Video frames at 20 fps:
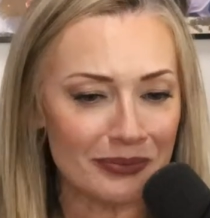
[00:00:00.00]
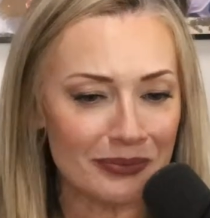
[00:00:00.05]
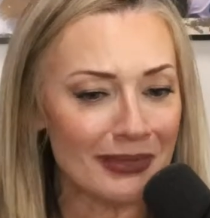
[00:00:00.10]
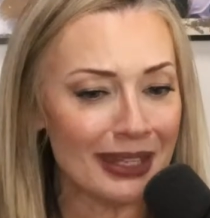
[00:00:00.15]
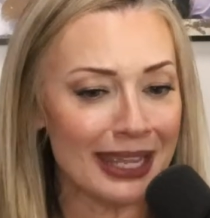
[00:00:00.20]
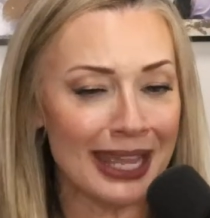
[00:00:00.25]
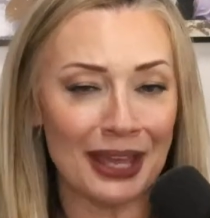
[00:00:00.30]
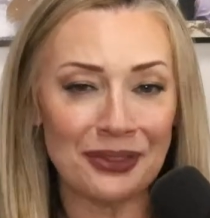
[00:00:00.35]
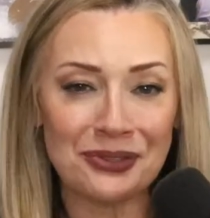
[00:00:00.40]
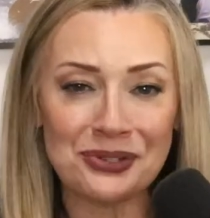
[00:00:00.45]

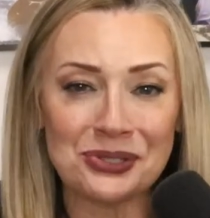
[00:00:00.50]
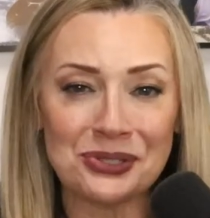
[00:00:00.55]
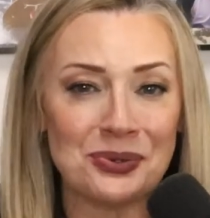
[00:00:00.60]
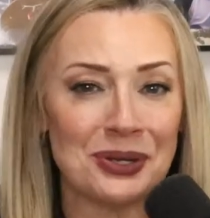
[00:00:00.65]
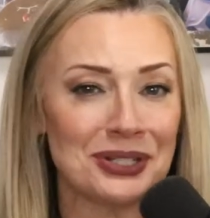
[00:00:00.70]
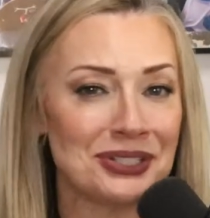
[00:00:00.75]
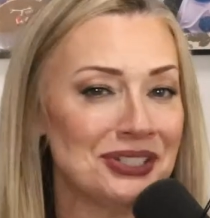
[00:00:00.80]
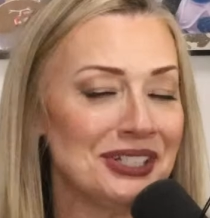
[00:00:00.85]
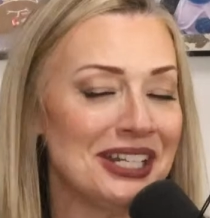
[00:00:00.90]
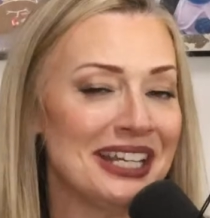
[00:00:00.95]
Heather's
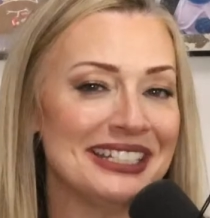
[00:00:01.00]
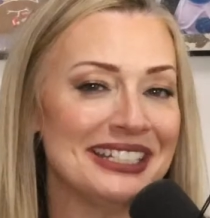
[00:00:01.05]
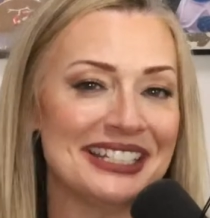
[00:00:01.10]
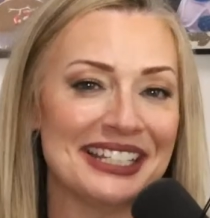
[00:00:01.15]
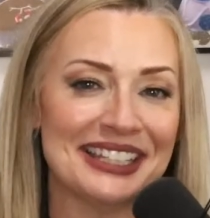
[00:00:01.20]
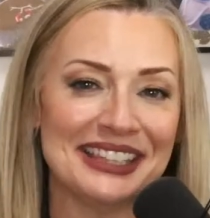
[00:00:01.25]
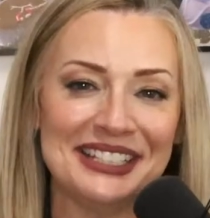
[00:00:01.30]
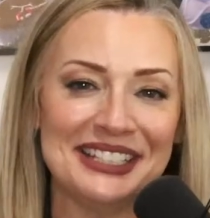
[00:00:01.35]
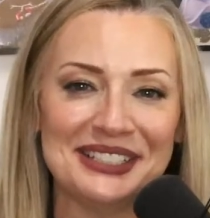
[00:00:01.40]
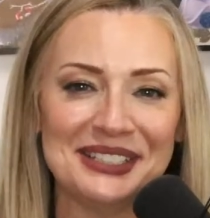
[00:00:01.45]
question had
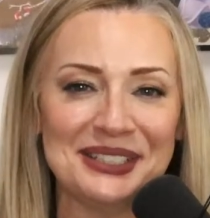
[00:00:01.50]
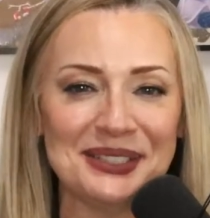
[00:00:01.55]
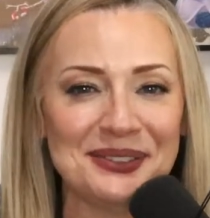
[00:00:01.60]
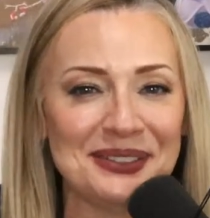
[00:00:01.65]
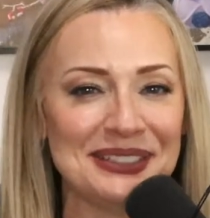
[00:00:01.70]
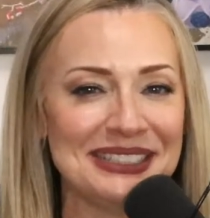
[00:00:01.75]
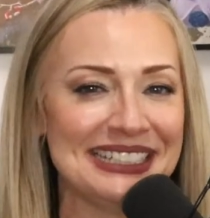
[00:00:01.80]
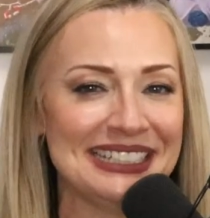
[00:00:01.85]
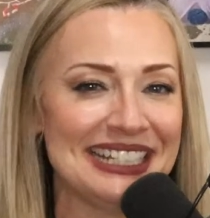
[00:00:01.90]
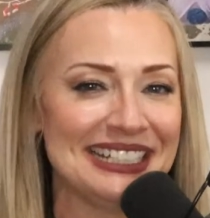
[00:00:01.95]
nothing to do with
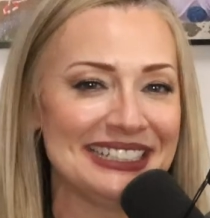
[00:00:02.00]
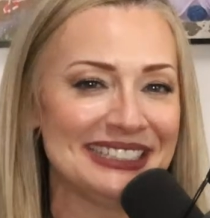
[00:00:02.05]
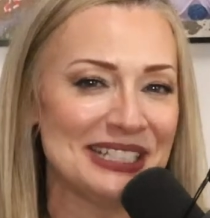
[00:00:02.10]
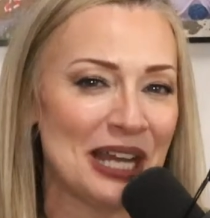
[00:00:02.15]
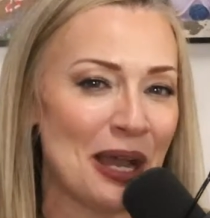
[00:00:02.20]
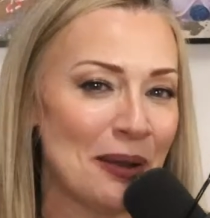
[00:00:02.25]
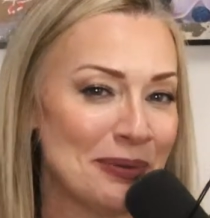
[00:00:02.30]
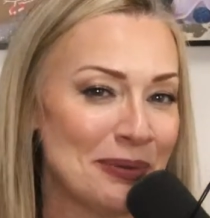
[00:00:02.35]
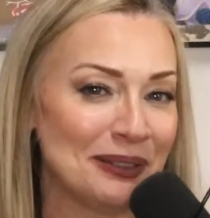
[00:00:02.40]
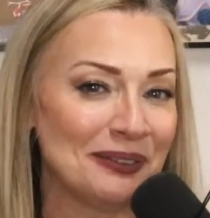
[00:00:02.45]
today's
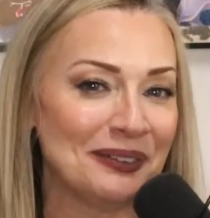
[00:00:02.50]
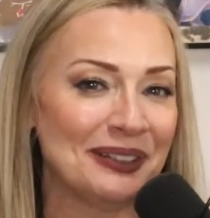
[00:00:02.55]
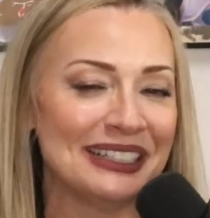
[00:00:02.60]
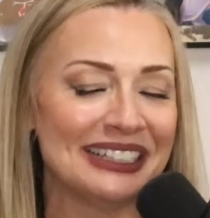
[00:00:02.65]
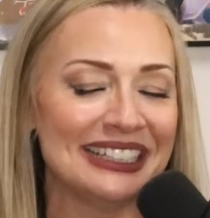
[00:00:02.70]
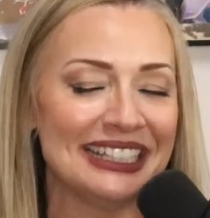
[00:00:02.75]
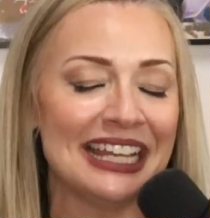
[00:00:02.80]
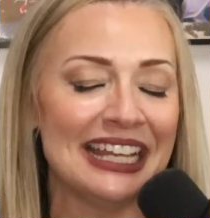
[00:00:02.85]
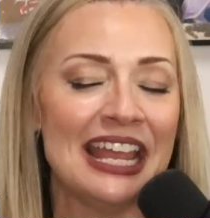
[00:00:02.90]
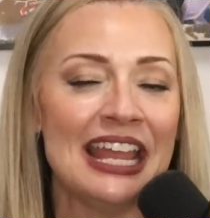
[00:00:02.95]
topic,
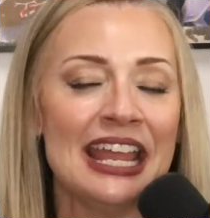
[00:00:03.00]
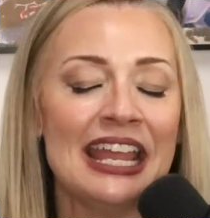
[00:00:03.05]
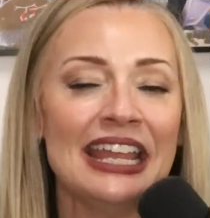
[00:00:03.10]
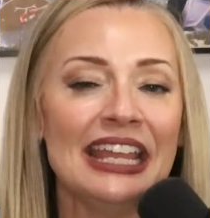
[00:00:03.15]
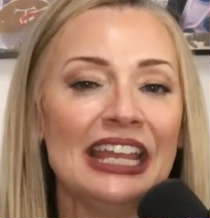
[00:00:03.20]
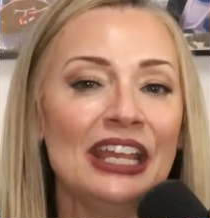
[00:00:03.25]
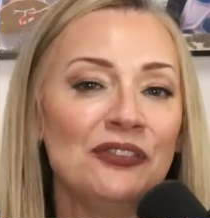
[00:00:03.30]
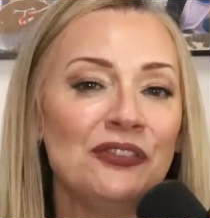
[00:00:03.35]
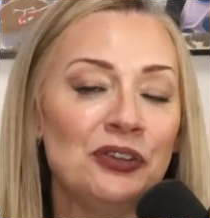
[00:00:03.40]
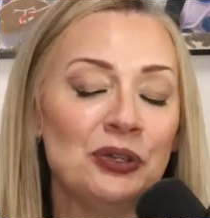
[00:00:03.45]
really.
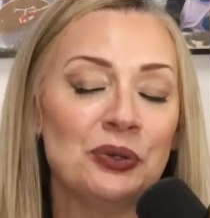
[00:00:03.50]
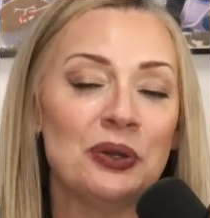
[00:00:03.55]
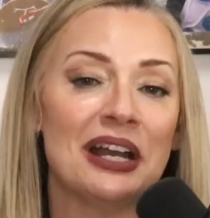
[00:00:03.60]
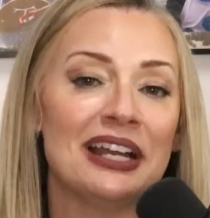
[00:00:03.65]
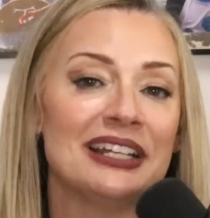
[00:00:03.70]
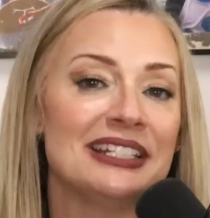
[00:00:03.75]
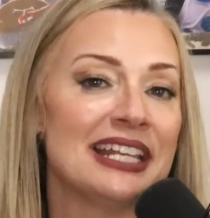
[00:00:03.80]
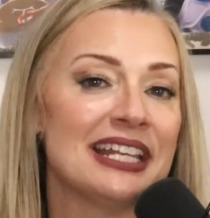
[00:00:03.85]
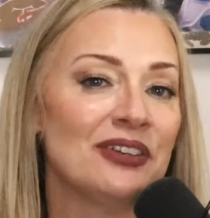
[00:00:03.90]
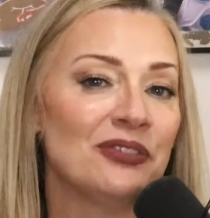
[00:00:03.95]
If you
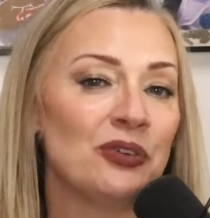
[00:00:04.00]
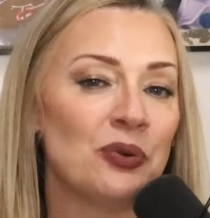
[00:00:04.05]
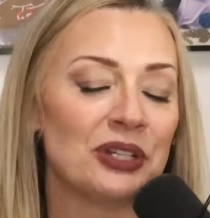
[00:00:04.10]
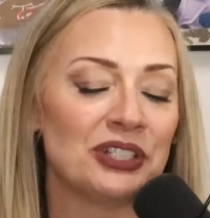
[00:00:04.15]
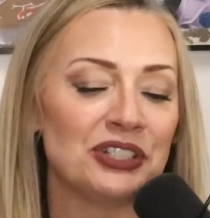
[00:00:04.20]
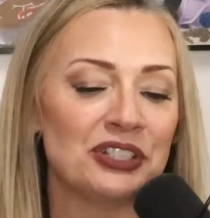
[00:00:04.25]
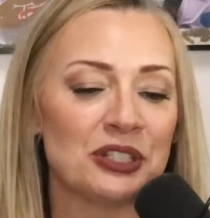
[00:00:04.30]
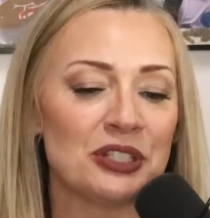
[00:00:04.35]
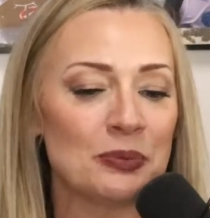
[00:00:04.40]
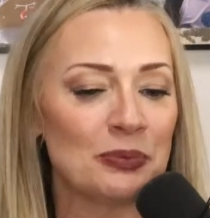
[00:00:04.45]
guys have
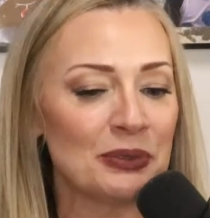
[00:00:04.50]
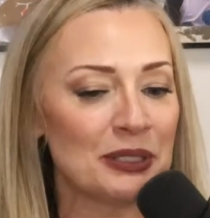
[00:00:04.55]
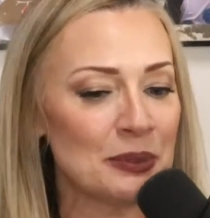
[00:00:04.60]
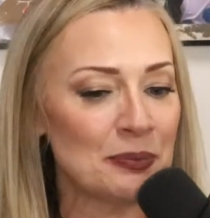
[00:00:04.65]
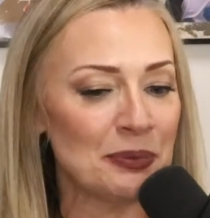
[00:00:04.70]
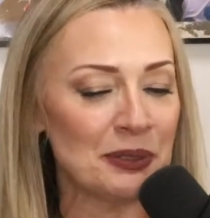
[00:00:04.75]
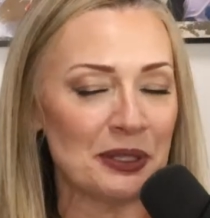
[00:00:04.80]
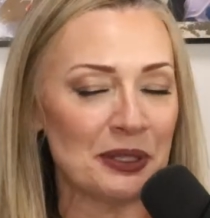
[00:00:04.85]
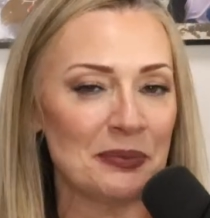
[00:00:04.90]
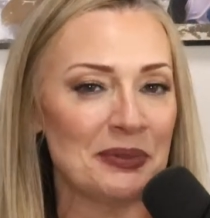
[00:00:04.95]
questions, please
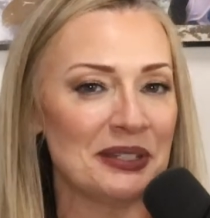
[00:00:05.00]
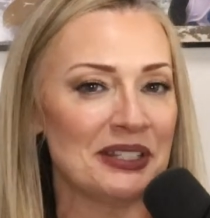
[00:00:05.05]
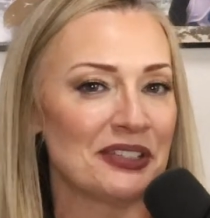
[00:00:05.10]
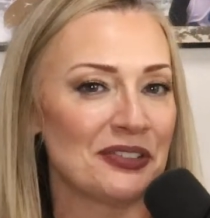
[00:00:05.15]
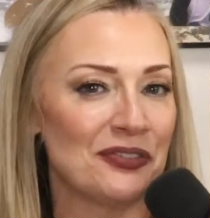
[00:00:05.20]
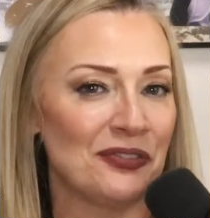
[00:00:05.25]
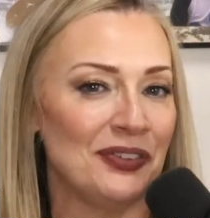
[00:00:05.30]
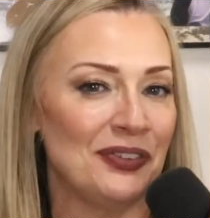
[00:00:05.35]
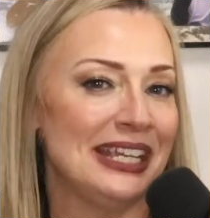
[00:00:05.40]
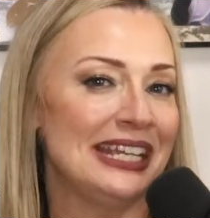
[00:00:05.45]
put them into the
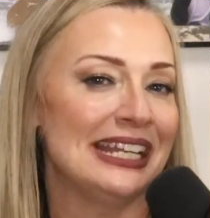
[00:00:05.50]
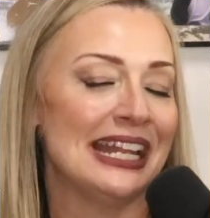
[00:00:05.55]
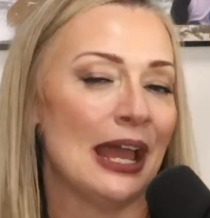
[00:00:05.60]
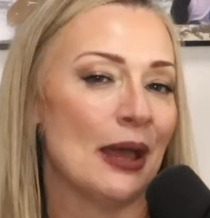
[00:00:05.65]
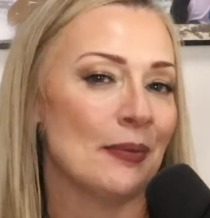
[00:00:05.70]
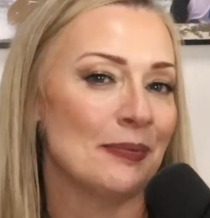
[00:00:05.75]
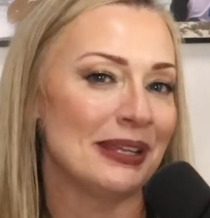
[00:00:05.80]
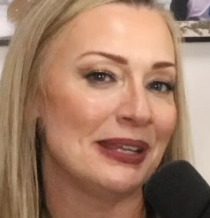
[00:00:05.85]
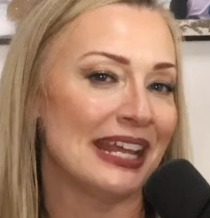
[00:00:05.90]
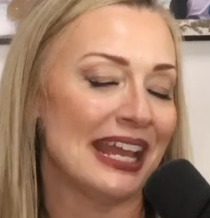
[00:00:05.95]
feed.
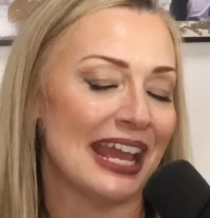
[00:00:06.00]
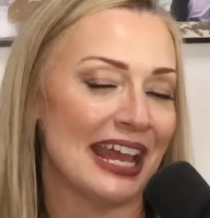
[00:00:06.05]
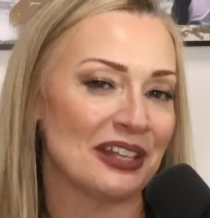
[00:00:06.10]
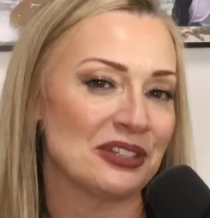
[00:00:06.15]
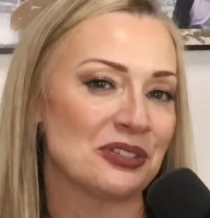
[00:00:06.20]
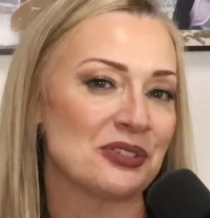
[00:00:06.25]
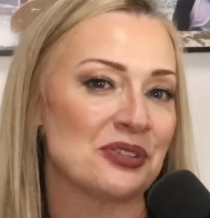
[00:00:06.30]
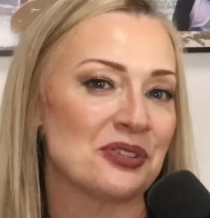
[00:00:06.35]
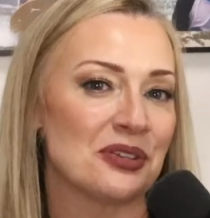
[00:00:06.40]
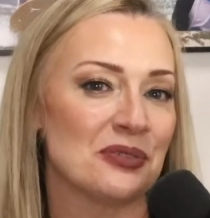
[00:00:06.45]
Happy to
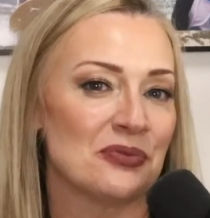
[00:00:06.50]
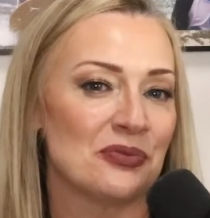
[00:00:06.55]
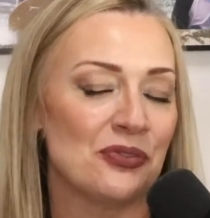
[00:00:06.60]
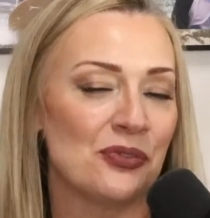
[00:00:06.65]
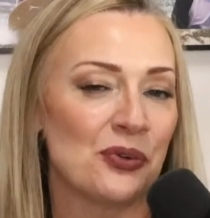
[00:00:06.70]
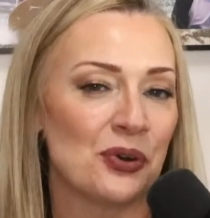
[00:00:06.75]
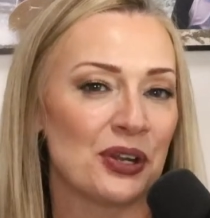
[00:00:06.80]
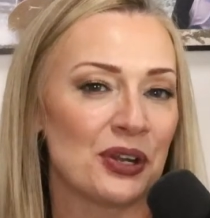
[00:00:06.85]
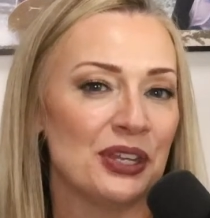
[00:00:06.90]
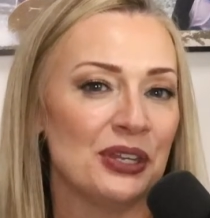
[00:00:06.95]
answer them
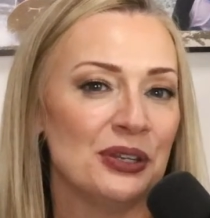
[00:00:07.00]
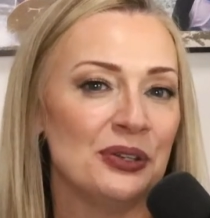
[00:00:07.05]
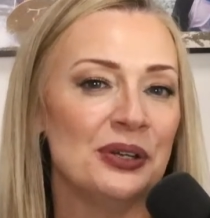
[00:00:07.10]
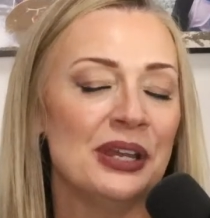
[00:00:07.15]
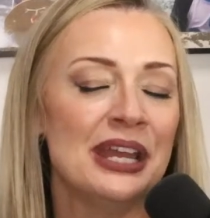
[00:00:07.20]
for you.